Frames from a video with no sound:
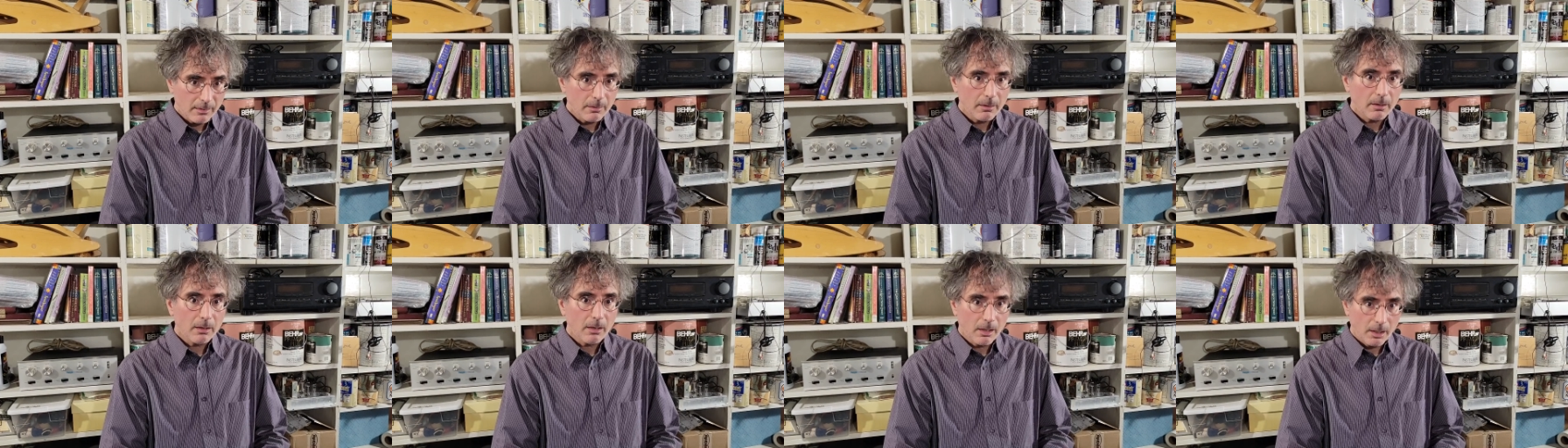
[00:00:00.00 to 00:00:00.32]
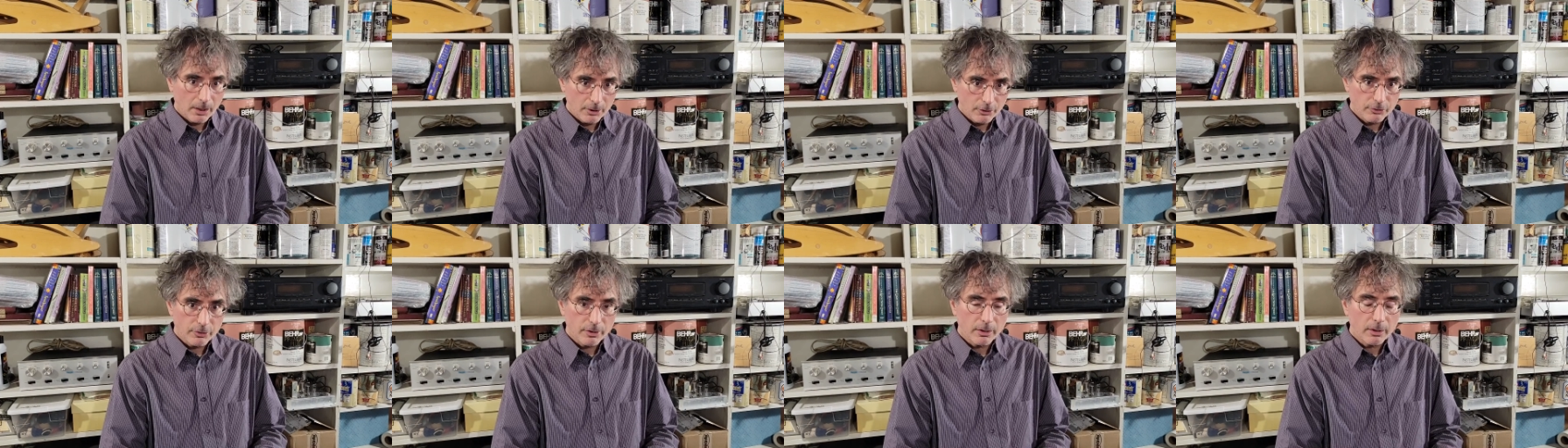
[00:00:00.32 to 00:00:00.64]

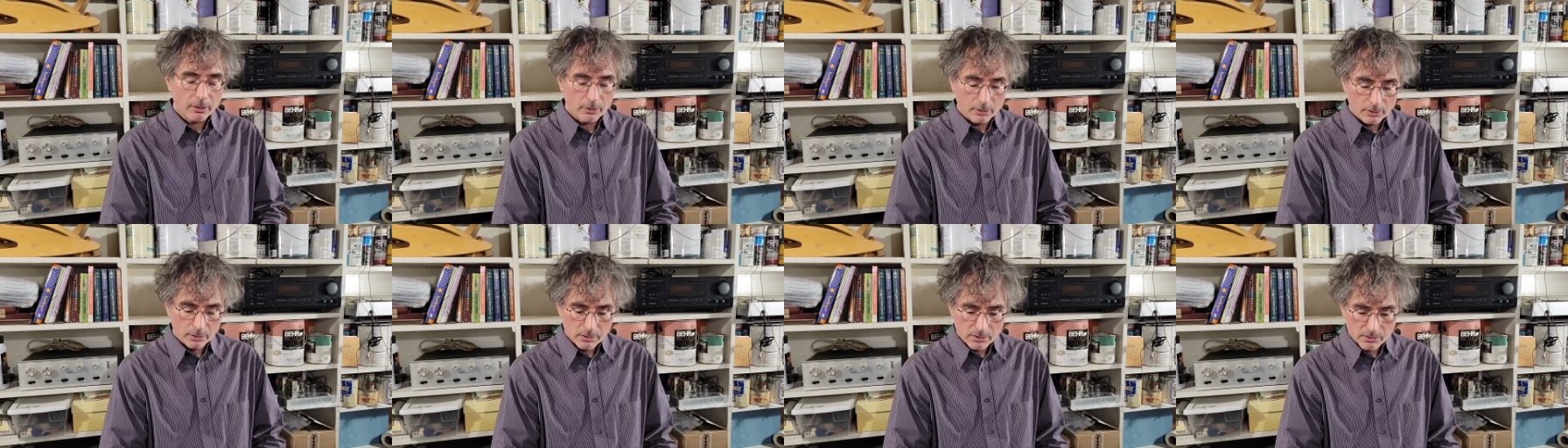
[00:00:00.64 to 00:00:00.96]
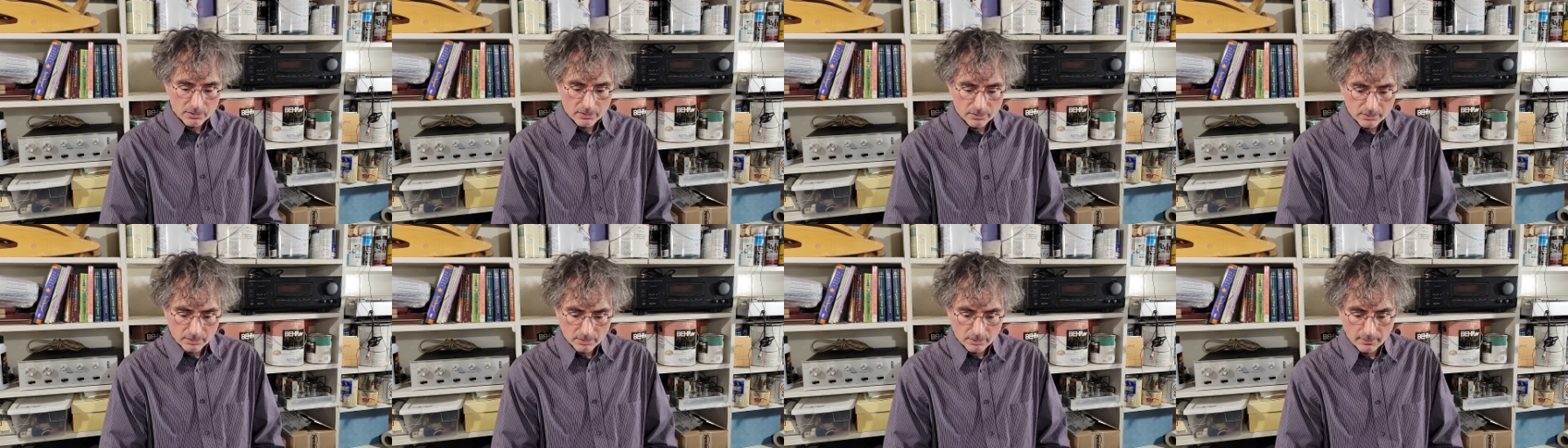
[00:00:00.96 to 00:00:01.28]
100
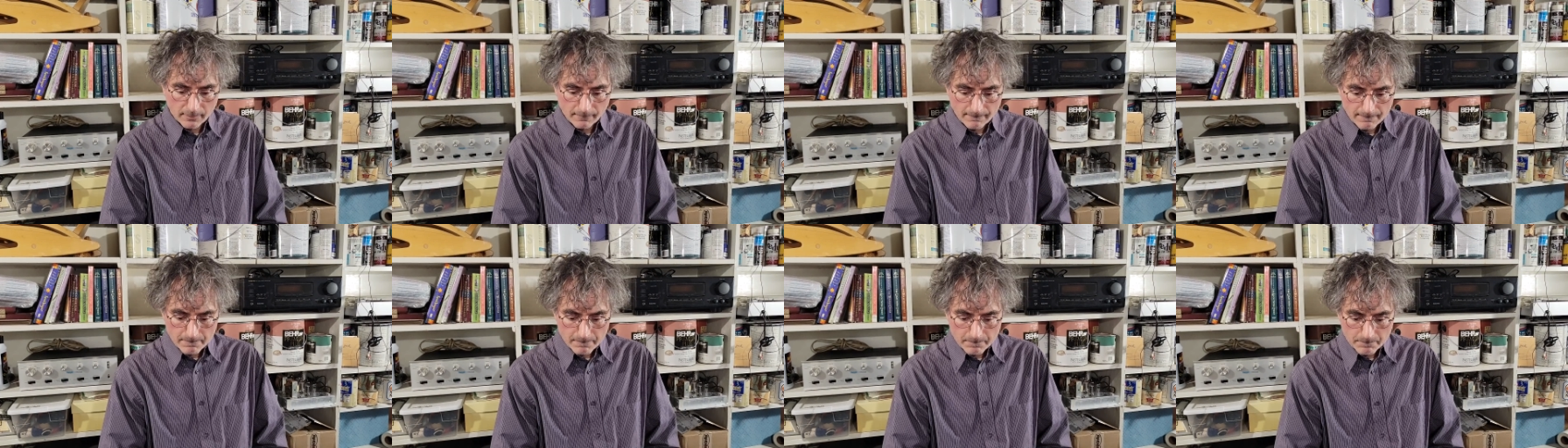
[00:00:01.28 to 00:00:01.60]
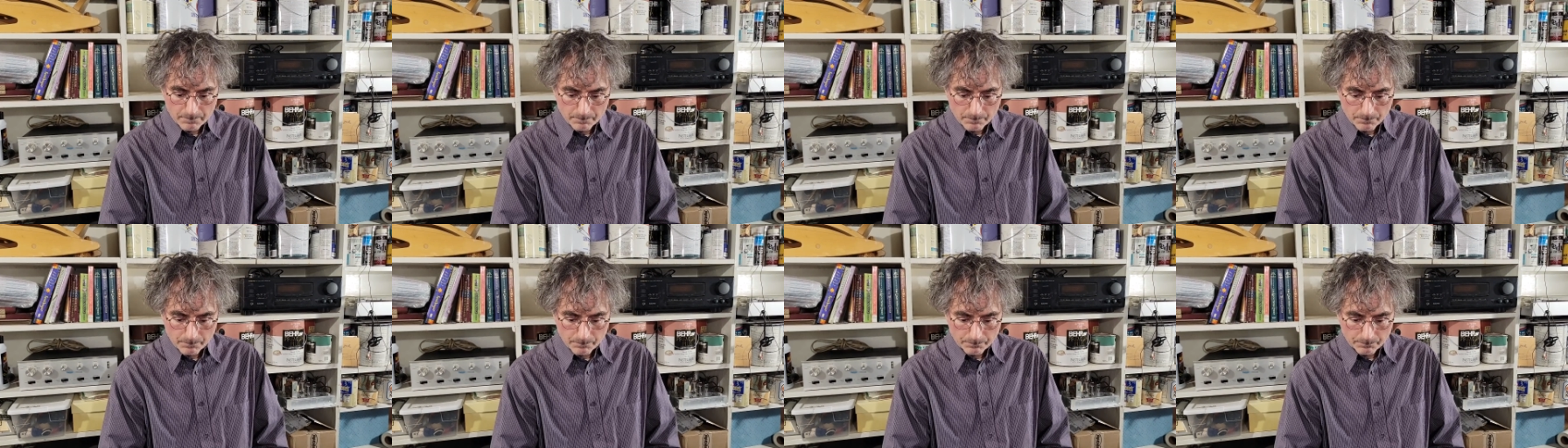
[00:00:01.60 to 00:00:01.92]
hertz,
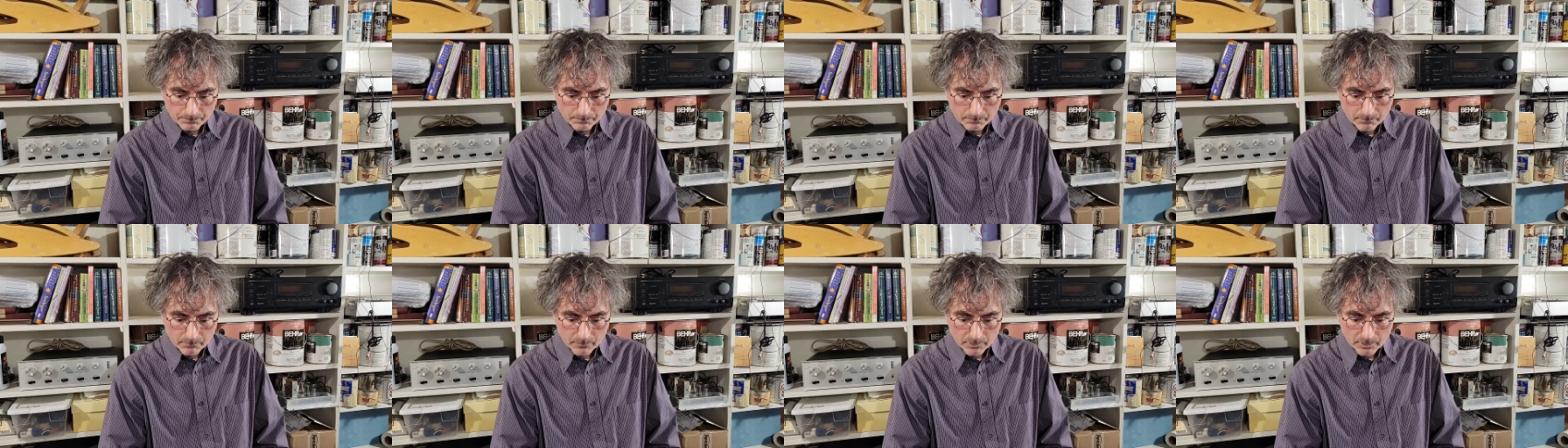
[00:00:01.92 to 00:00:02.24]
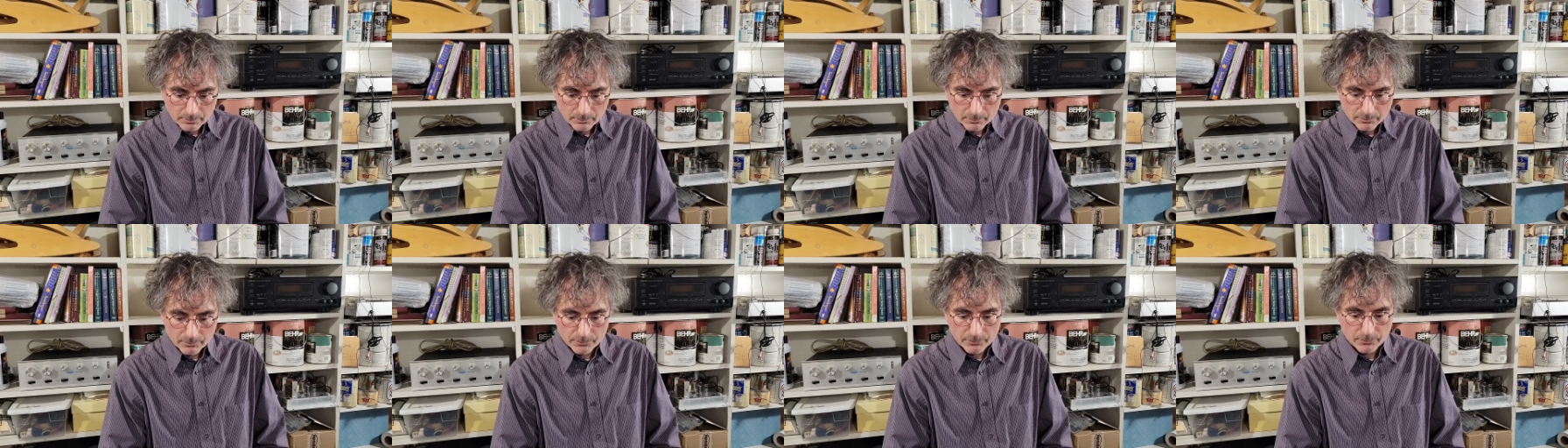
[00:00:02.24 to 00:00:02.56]

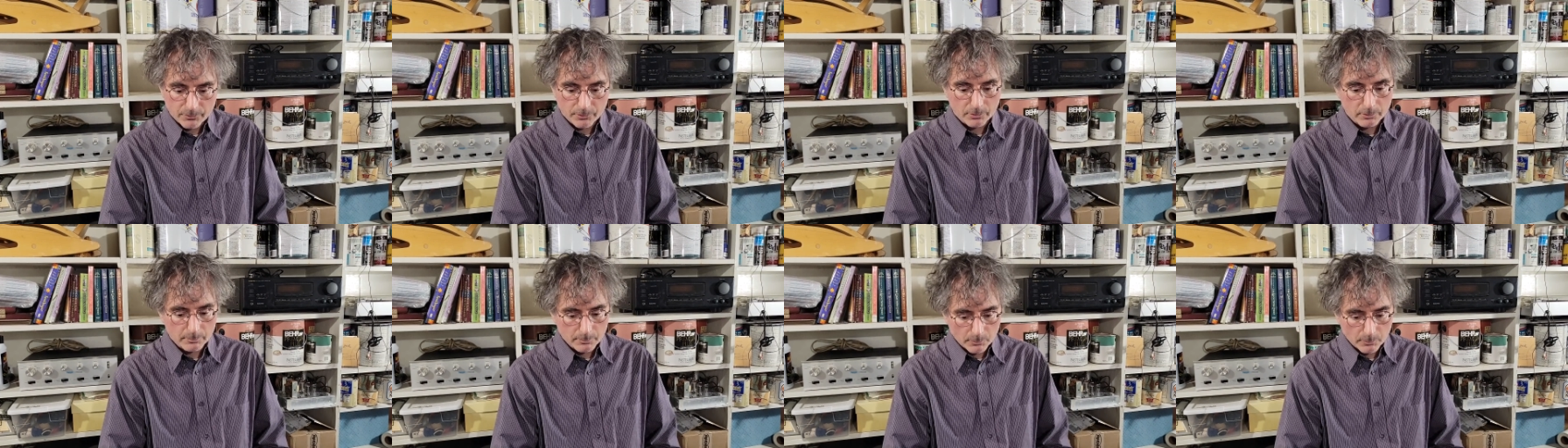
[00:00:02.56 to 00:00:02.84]
still